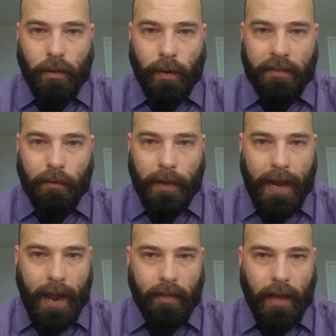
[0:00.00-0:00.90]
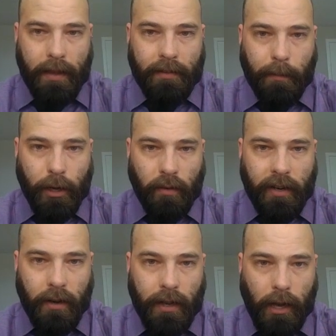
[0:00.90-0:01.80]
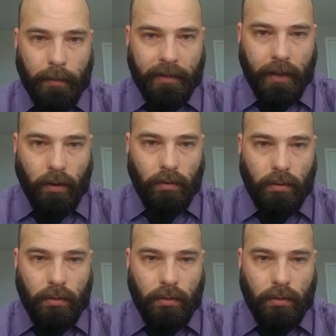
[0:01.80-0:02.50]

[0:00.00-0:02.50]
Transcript: rest of my allies coming over here to help us out?